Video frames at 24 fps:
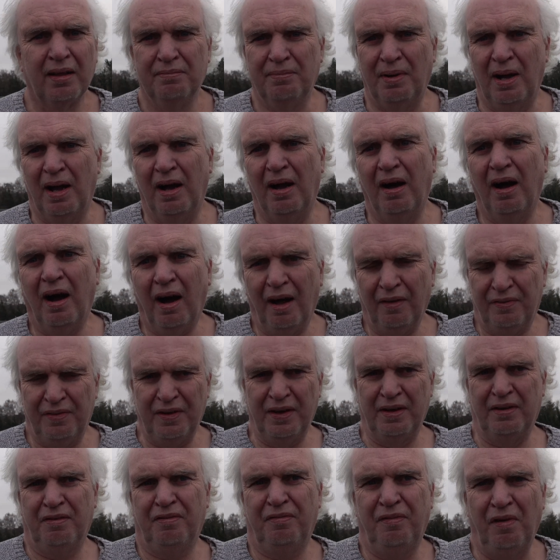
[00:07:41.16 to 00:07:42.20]
but I
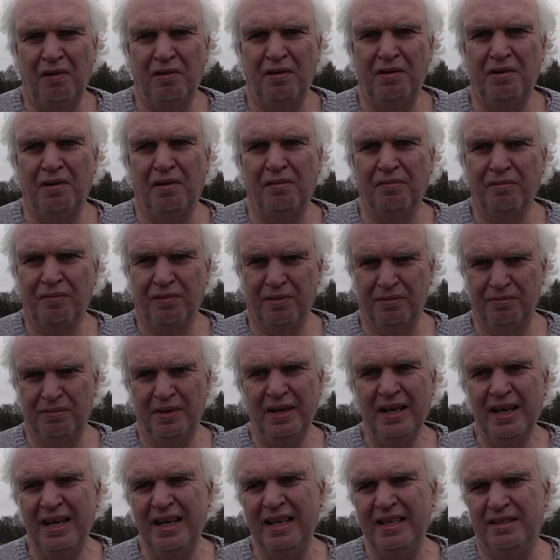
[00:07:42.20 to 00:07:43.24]
think following on from
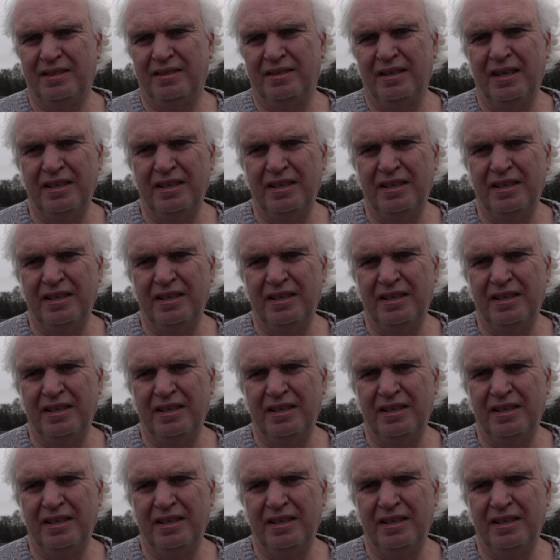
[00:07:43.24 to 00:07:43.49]
his